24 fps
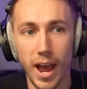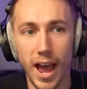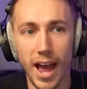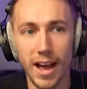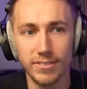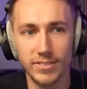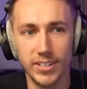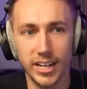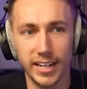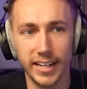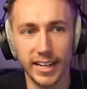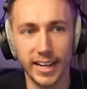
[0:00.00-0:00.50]
I
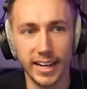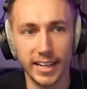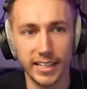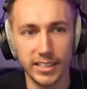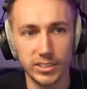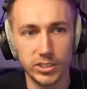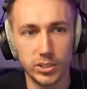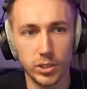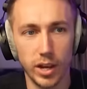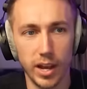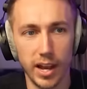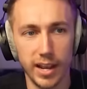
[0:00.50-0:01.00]
have done it.
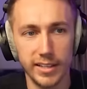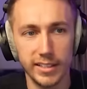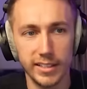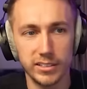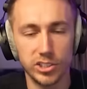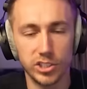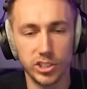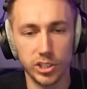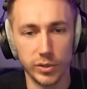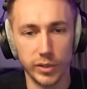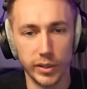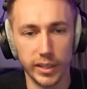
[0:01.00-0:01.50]
So, I need
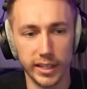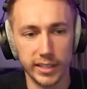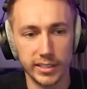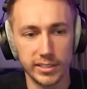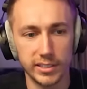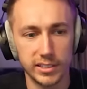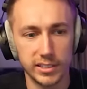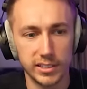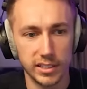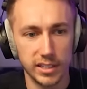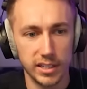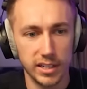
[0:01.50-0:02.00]
to do
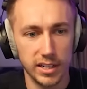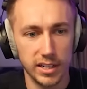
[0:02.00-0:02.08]
this.